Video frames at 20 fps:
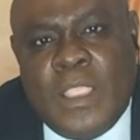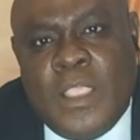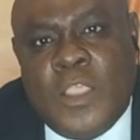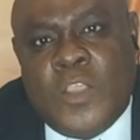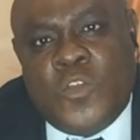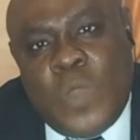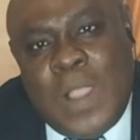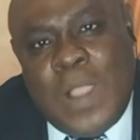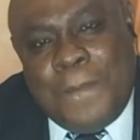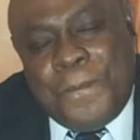
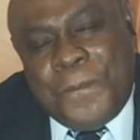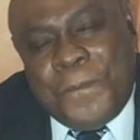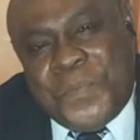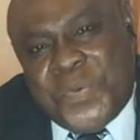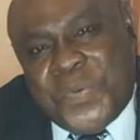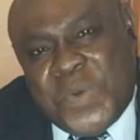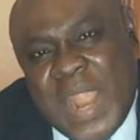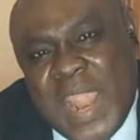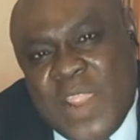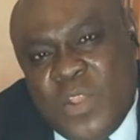You are
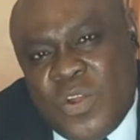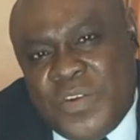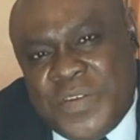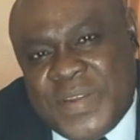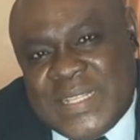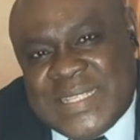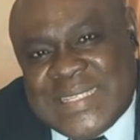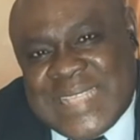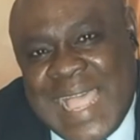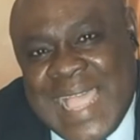
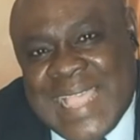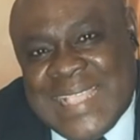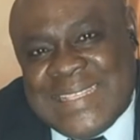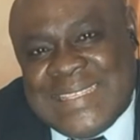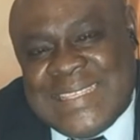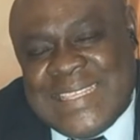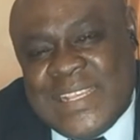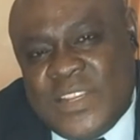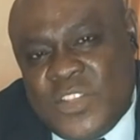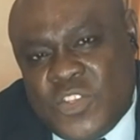
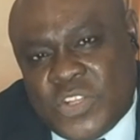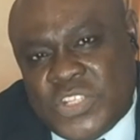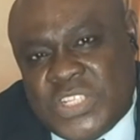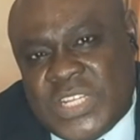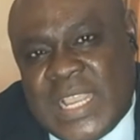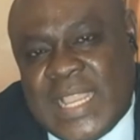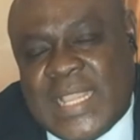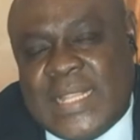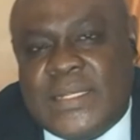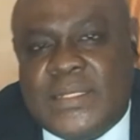prioritizing your
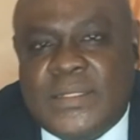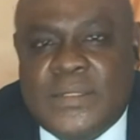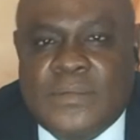child